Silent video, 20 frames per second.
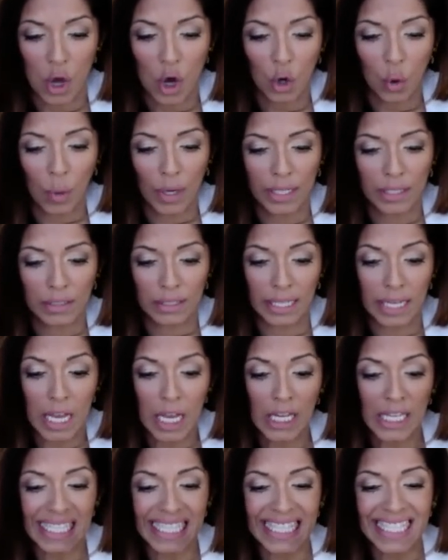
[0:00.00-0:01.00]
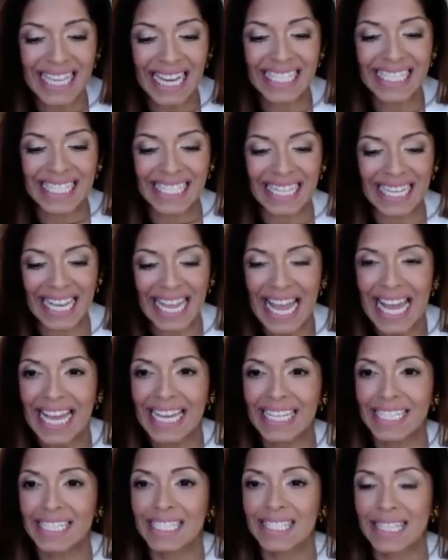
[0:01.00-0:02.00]
Quickly, sexting.
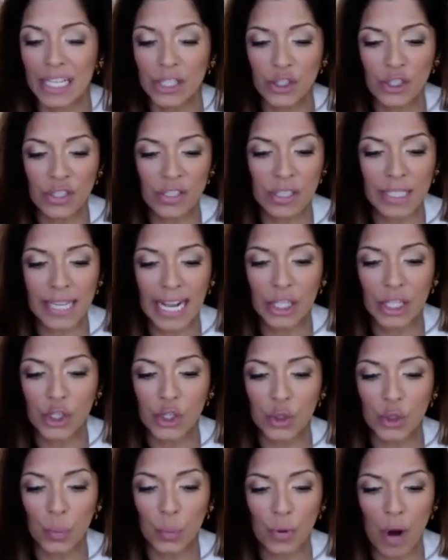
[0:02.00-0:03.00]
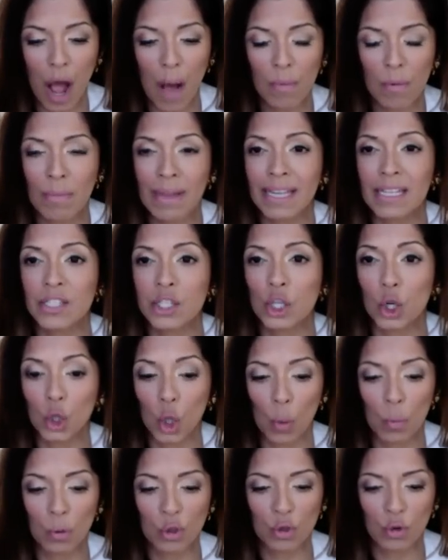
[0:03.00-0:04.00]
It is not just a national problem, it is a
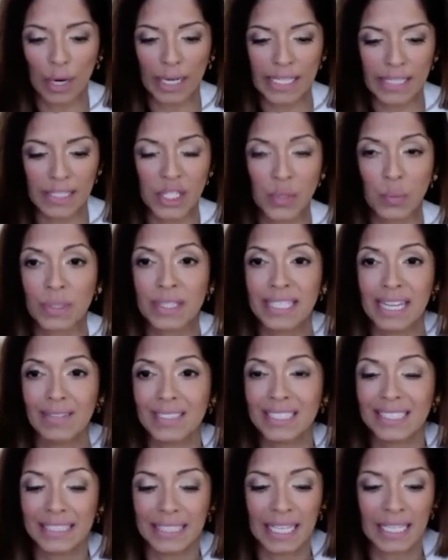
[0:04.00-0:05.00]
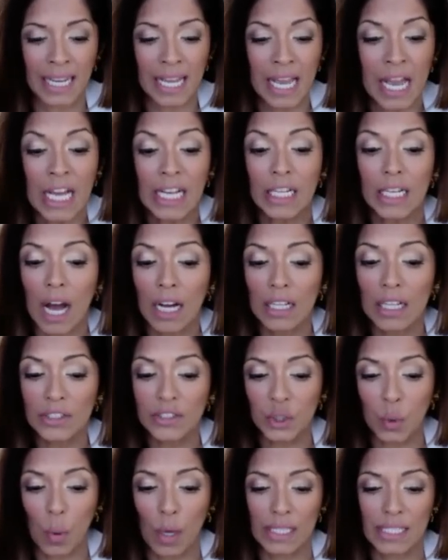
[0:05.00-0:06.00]
global crisis with devastating
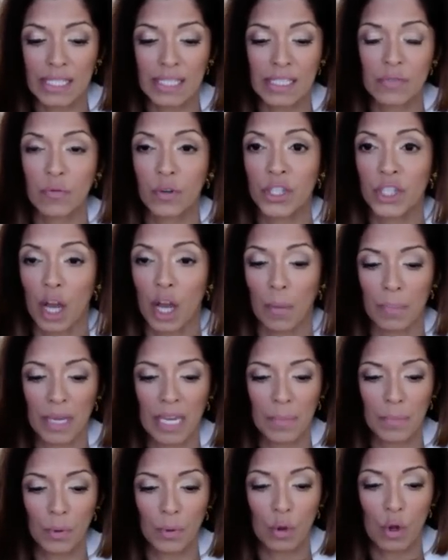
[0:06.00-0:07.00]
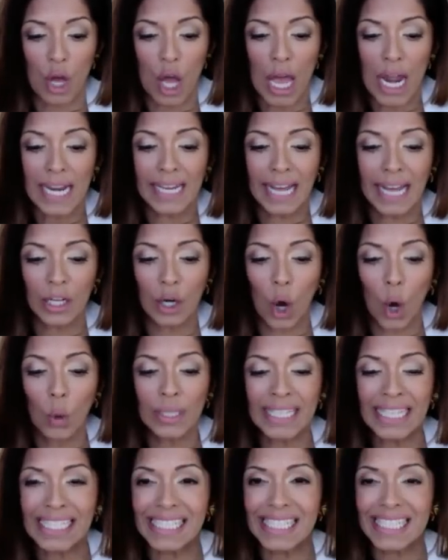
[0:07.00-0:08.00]
consequences for young people. Not
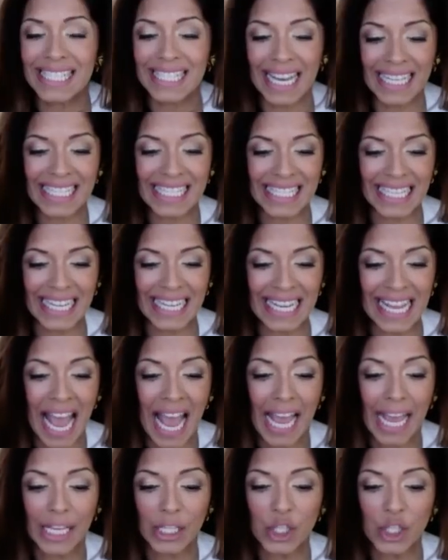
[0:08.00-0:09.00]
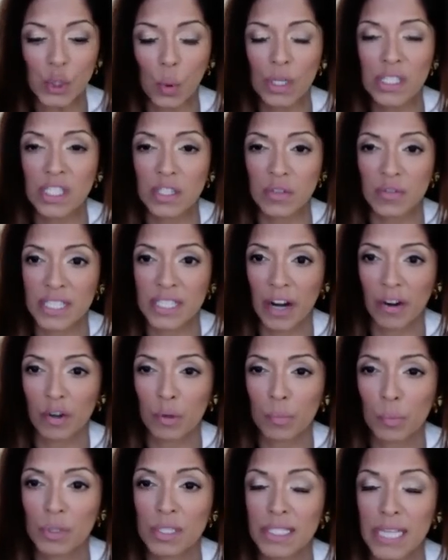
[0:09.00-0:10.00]
only is sexting a source of
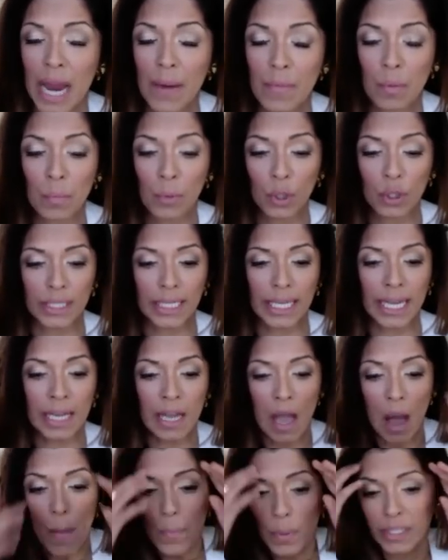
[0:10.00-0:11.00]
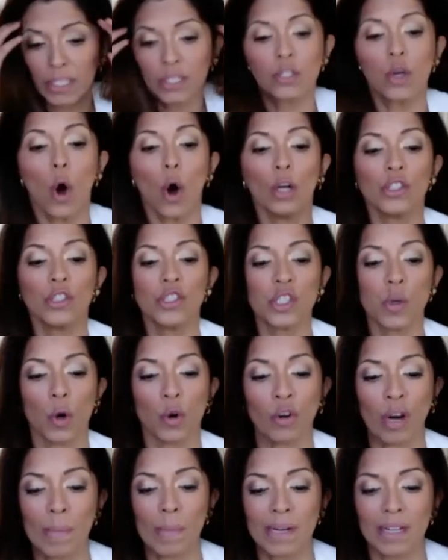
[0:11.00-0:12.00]
terrible cyberbullying, but it's also
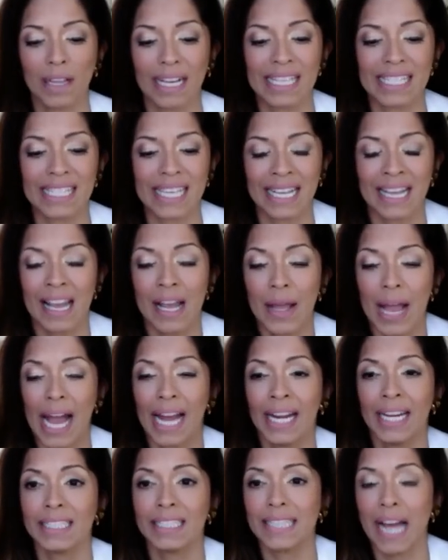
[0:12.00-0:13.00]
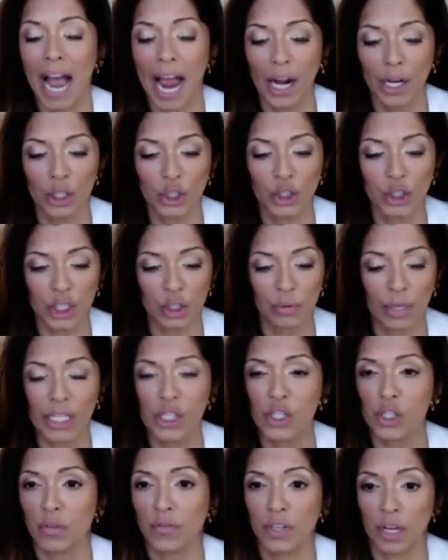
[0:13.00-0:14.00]
a criminalizing an entire
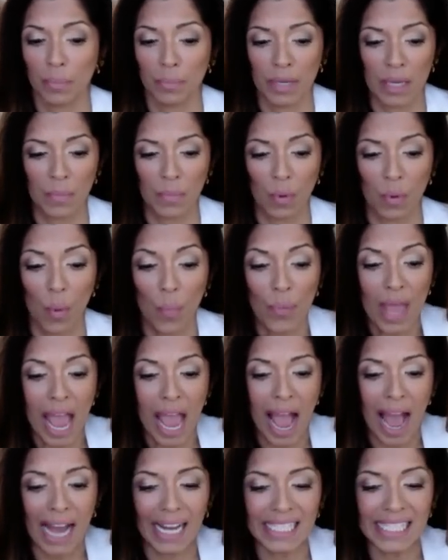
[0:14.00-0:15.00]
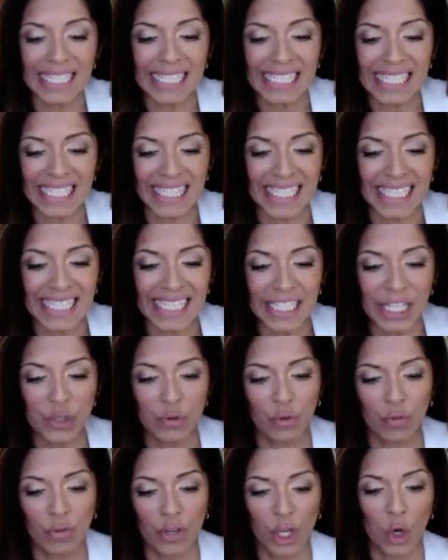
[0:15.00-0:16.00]
generation of young people. As these statistics
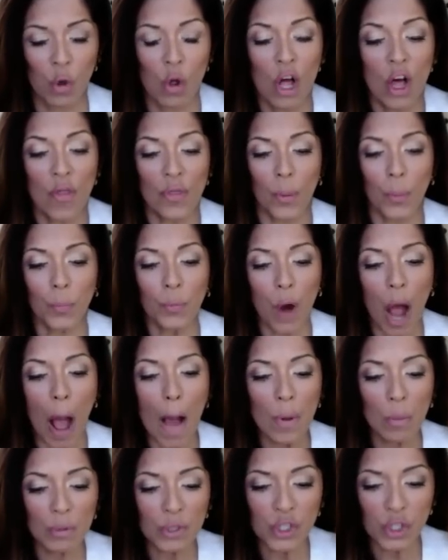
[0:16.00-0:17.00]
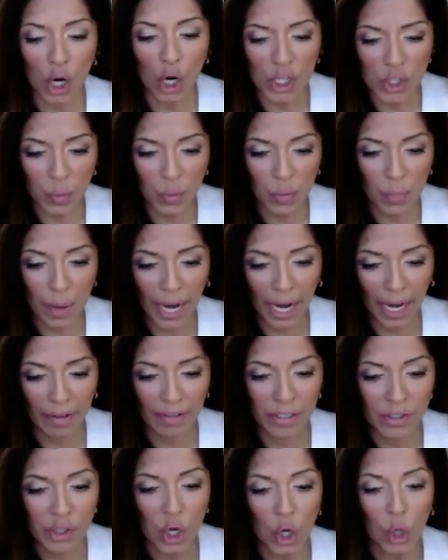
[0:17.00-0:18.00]
reveal, the problem starts with
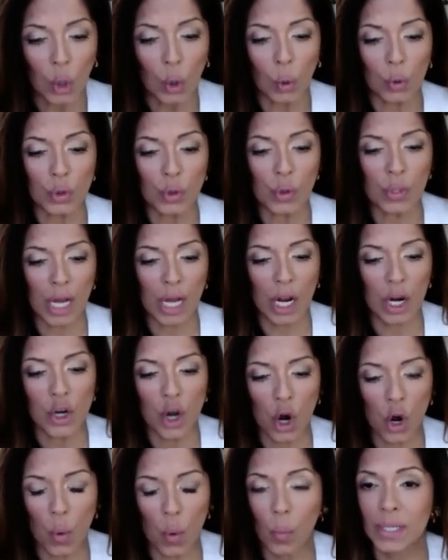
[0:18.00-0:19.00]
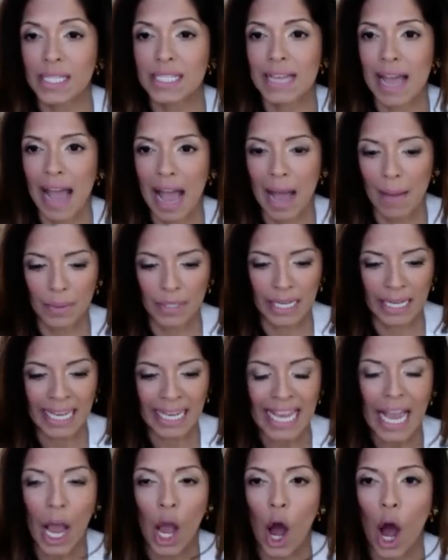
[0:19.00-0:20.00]
parents who do not know what is
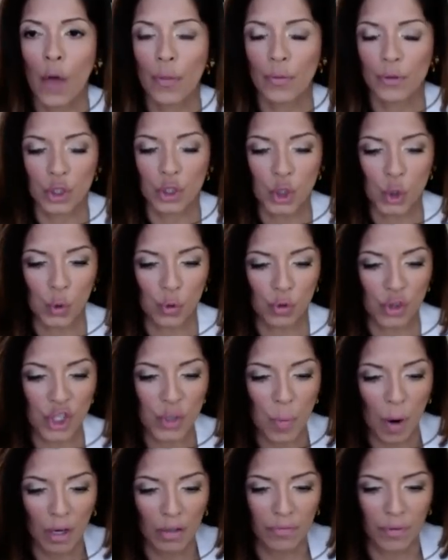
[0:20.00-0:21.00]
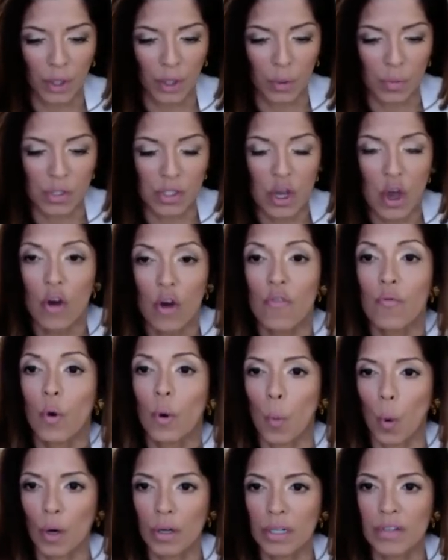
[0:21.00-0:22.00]
happening on their children's smartphones. For
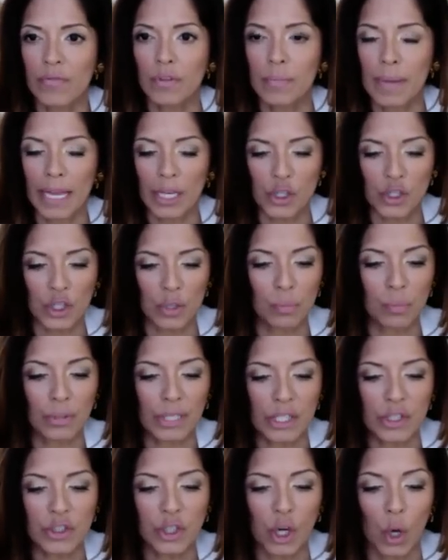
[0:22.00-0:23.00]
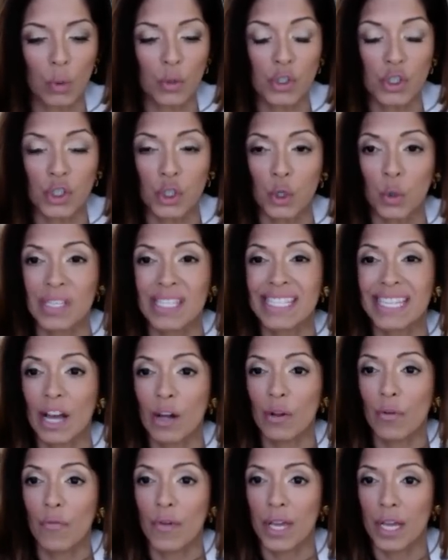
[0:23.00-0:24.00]
more information, please go to
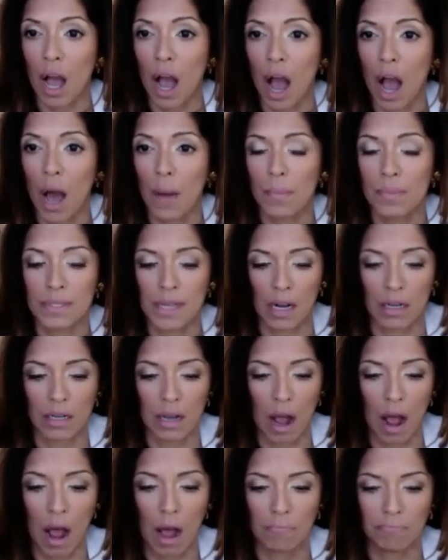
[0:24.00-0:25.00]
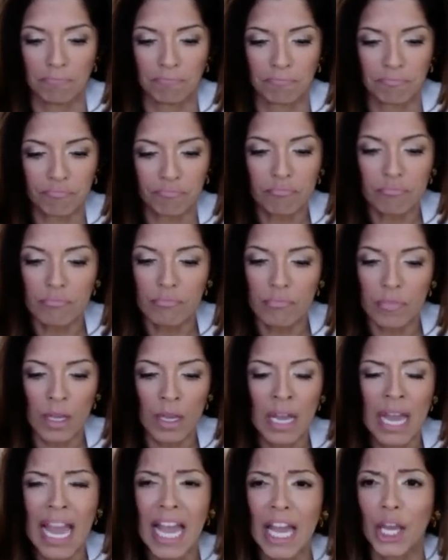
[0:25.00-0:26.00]
selfiecop.com.
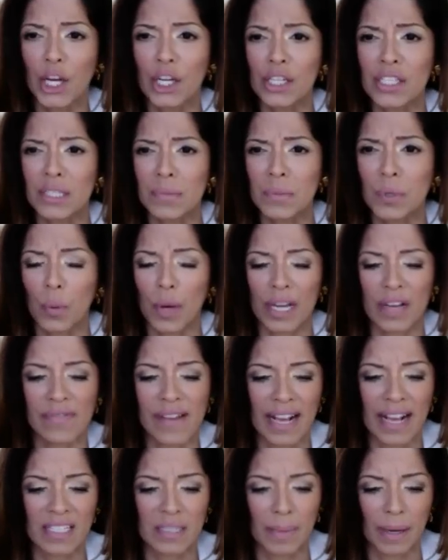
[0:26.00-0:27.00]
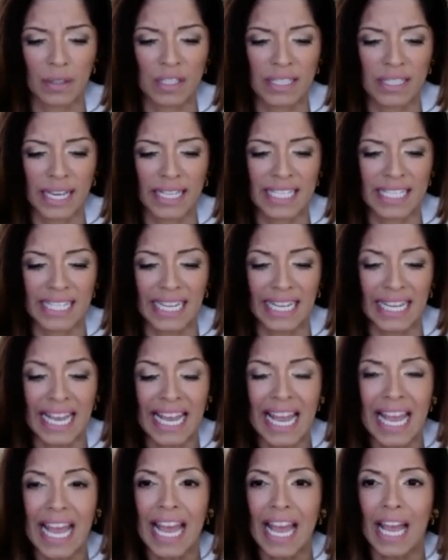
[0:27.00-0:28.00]
Here are some quick facts about sexting.
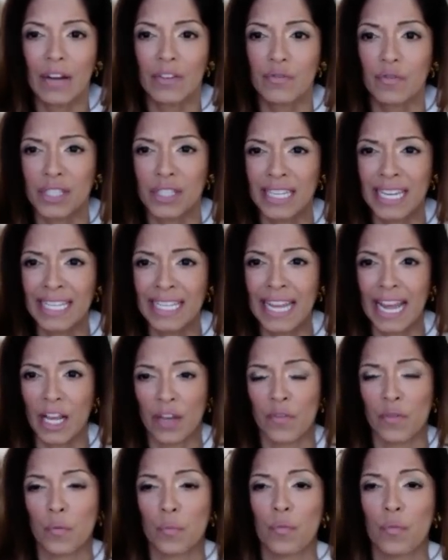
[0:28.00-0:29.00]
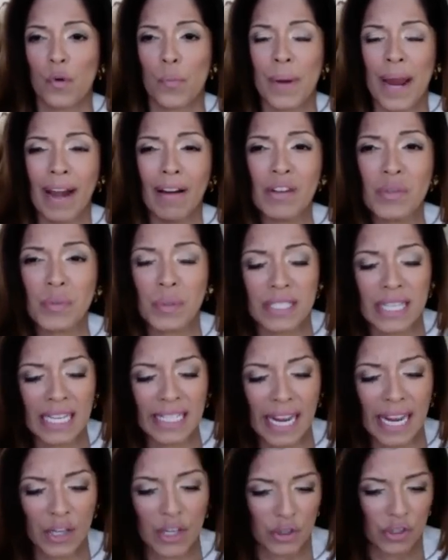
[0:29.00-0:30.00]
For parents with
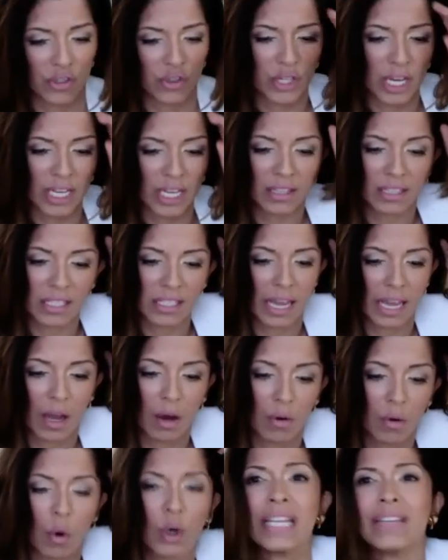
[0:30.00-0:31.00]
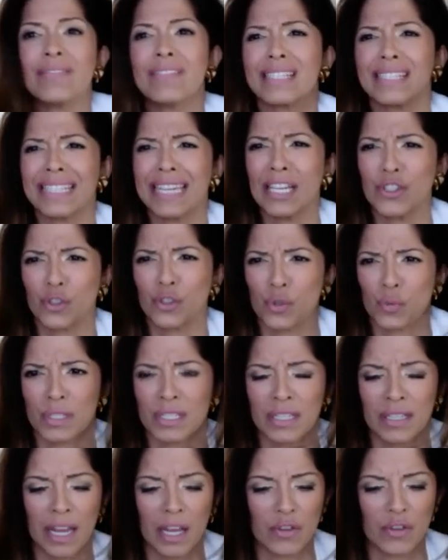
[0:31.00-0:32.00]
teenagers, check this out, or even teachers with
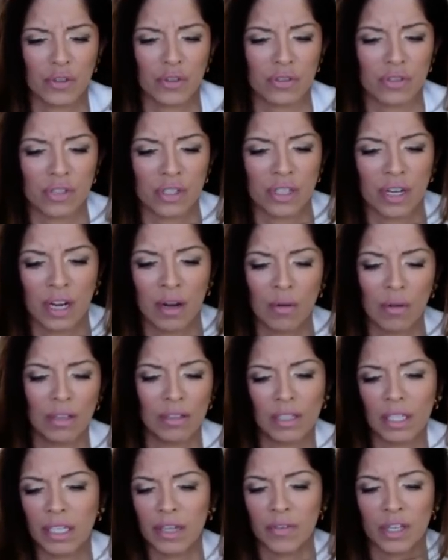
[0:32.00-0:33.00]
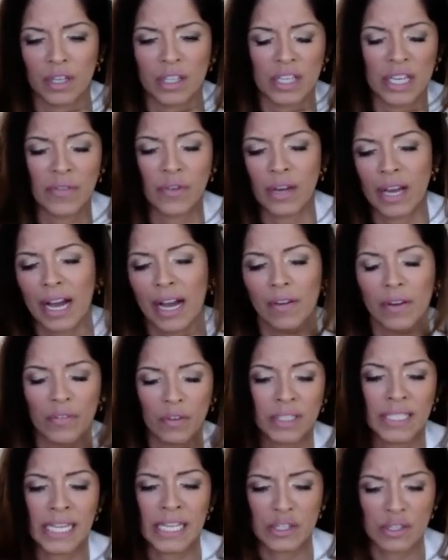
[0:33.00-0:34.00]
teenagers, you know, if
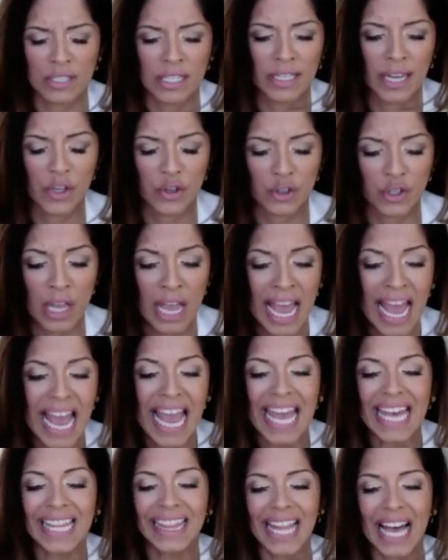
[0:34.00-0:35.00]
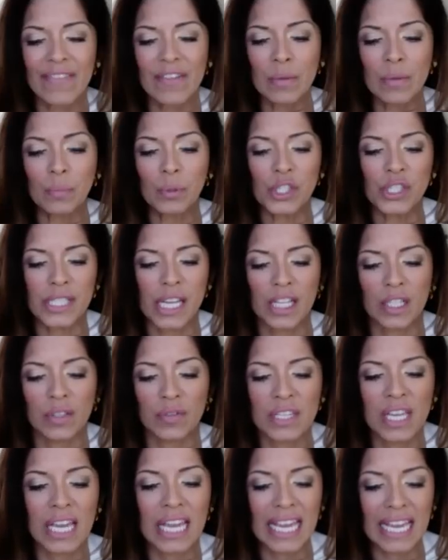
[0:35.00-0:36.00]
you're teaching teenagers, 11% of
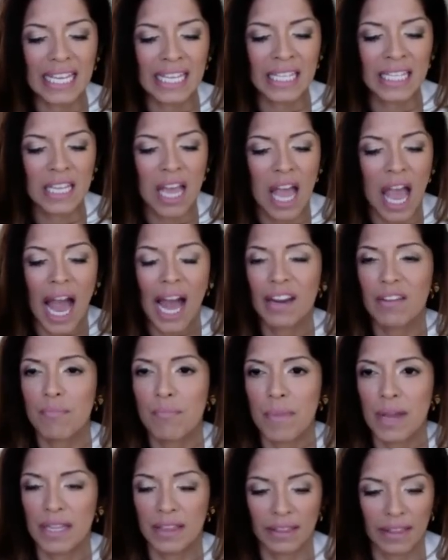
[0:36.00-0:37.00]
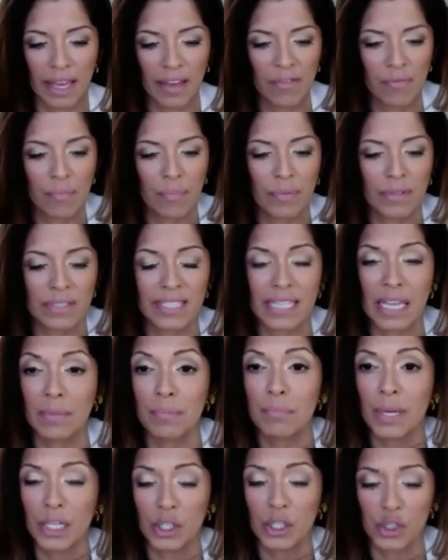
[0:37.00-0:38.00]
teens admit they've
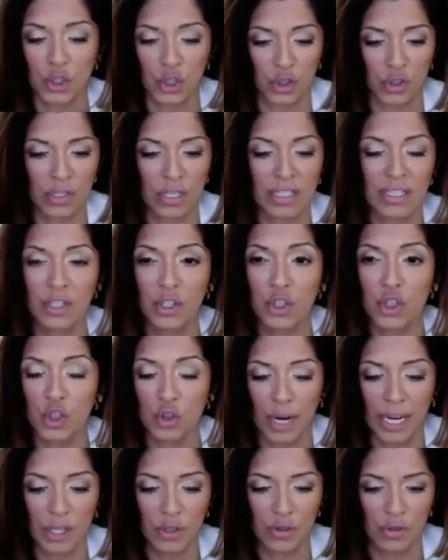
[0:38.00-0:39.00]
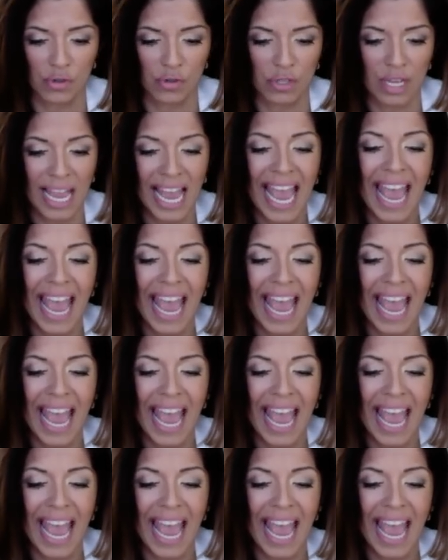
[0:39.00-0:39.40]
sent pictures to strangers.